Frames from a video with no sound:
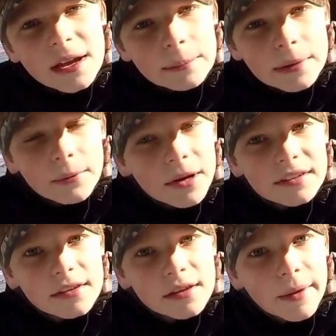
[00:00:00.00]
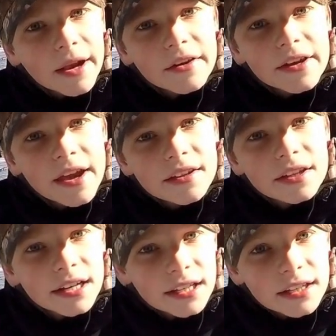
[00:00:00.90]
but I wanted something better in case
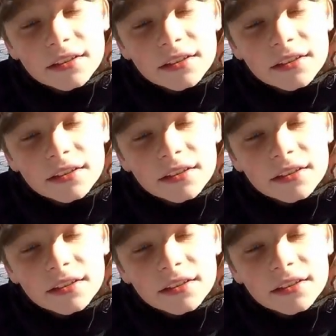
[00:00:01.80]
I need